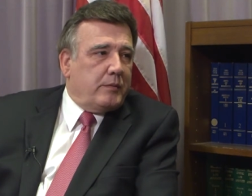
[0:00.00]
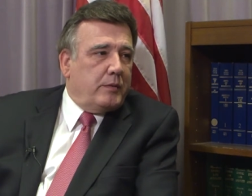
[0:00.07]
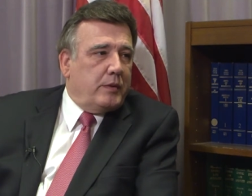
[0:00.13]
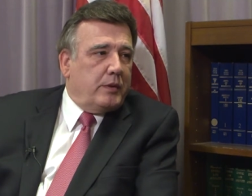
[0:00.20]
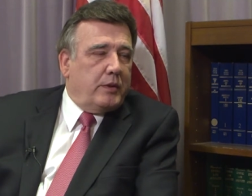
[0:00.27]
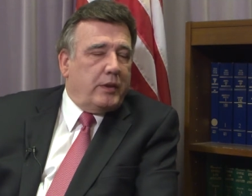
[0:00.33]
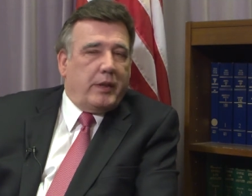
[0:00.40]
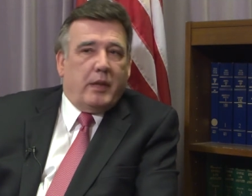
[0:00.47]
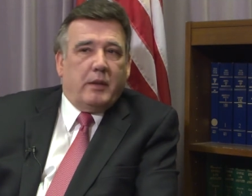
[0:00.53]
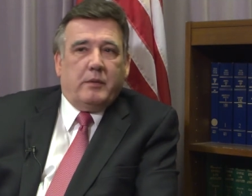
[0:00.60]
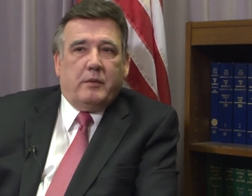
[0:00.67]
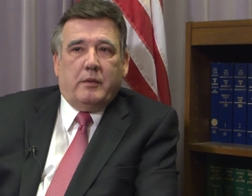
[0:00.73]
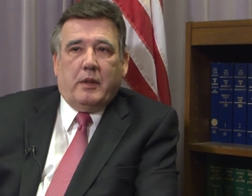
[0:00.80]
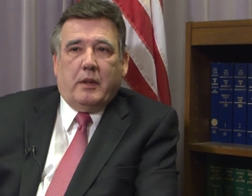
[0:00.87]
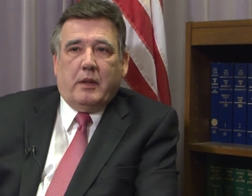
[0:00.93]
When we look at
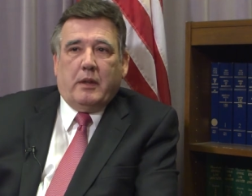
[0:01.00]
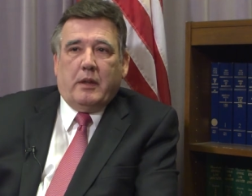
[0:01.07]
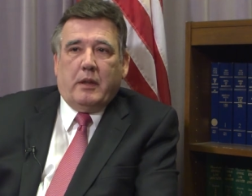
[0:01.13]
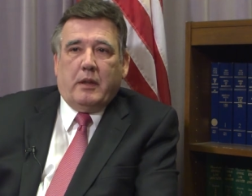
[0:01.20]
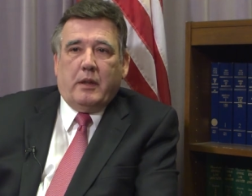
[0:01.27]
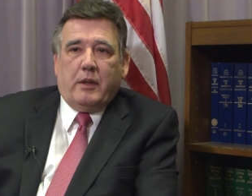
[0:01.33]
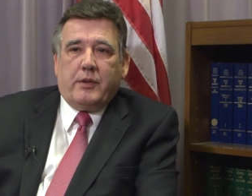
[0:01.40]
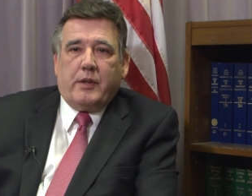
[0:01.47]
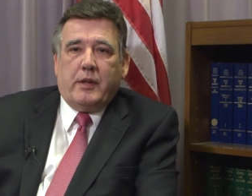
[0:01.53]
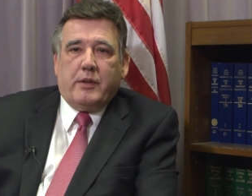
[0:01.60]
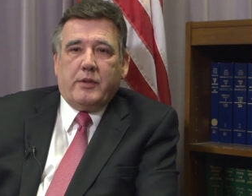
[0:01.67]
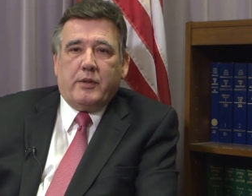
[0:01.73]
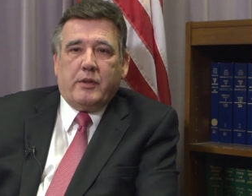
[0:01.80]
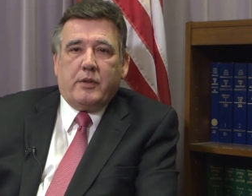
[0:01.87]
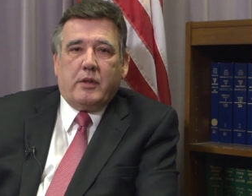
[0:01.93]
our healthcare
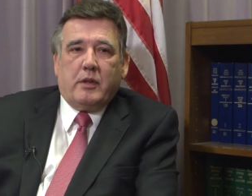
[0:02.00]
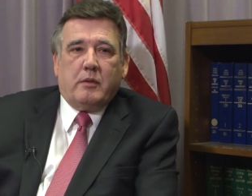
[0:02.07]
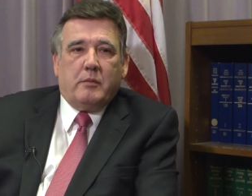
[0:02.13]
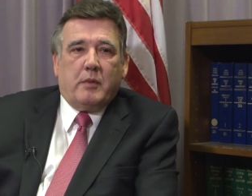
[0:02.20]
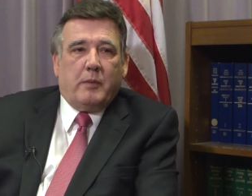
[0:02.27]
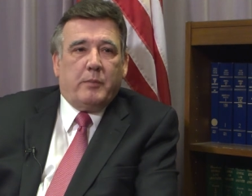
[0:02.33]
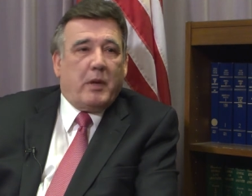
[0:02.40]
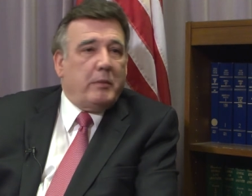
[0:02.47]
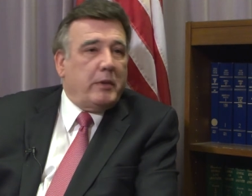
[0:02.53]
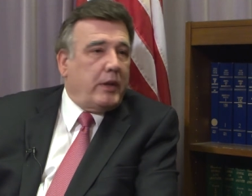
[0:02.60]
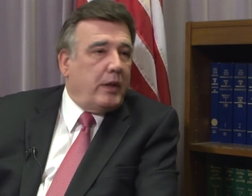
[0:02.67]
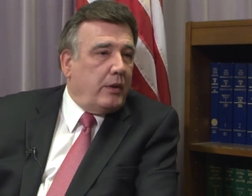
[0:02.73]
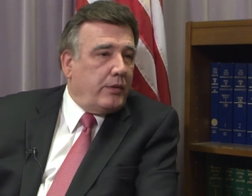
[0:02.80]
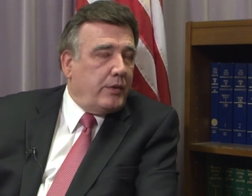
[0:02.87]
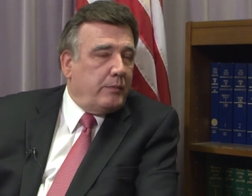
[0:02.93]
system, our public
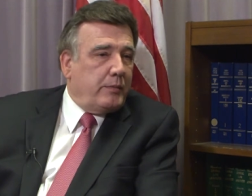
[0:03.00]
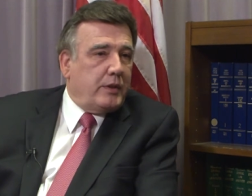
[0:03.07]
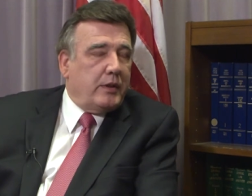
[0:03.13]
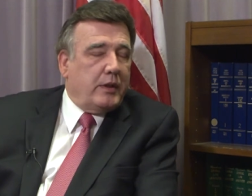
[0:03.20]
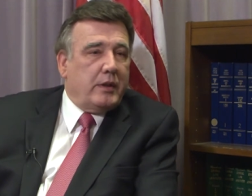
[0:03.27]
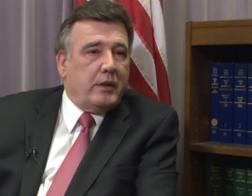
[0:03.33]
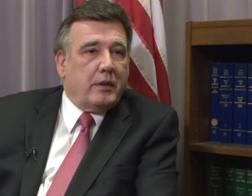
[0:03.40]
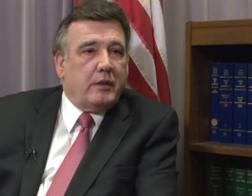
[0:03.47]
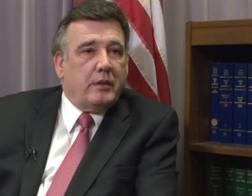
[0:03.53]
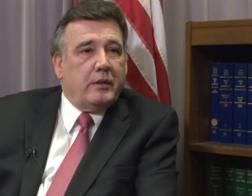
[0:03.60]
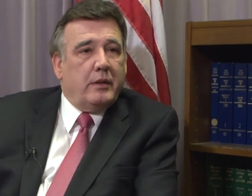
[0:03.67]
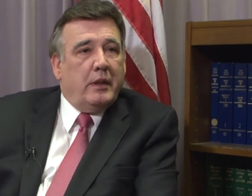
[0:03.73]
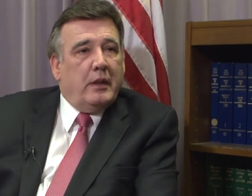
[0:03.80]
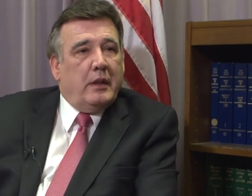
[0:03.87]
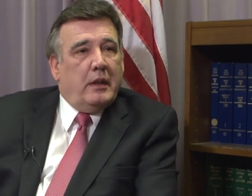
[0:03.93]
health in particular,
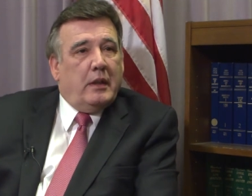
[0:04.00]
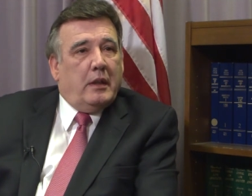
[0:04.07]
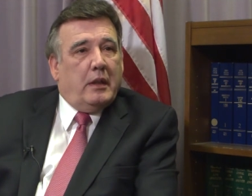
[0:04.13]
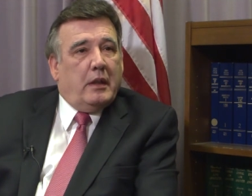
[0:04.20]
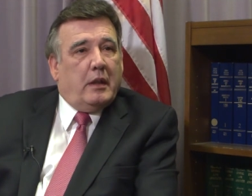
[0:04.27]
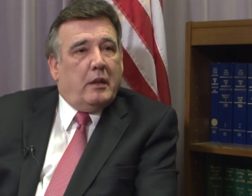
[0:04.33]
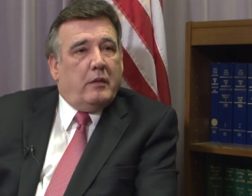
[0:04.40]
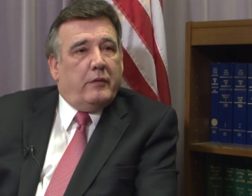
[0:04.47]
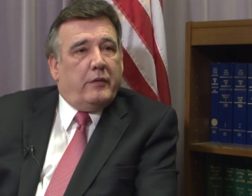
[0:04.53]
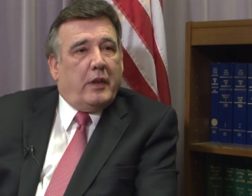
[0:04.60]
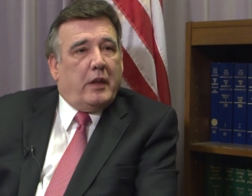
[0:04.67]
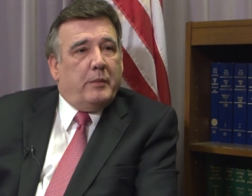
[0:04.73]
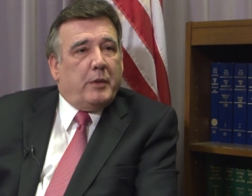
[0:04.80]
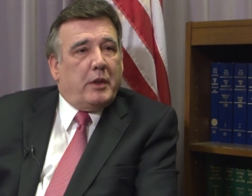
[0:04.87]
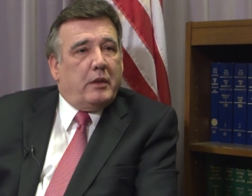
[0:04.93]
our
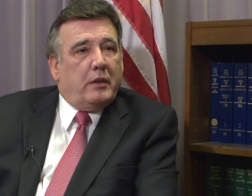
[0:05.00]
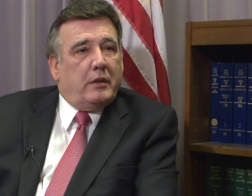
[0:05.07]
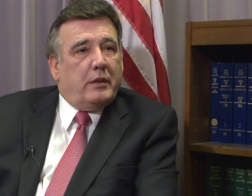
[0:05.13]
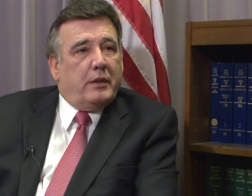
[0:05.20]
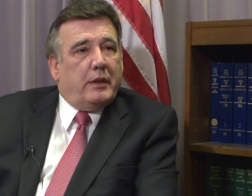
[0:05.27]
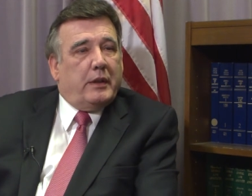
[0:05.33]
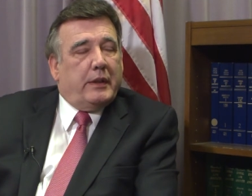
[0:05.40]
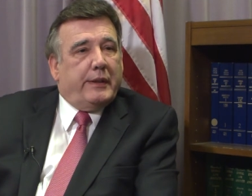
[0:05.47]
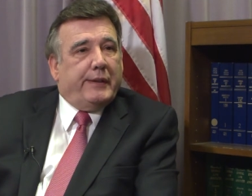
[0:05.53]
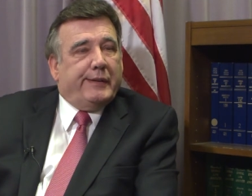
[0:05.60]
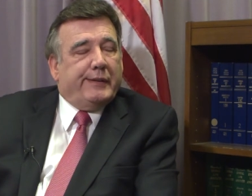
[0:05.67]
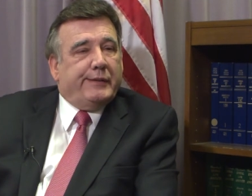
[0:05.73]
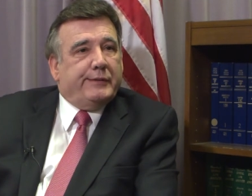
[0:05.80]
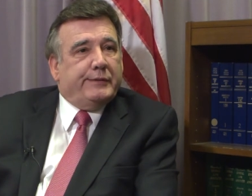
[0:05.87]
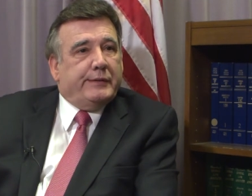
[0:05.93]

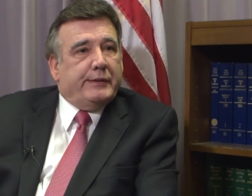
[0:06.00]
environmental,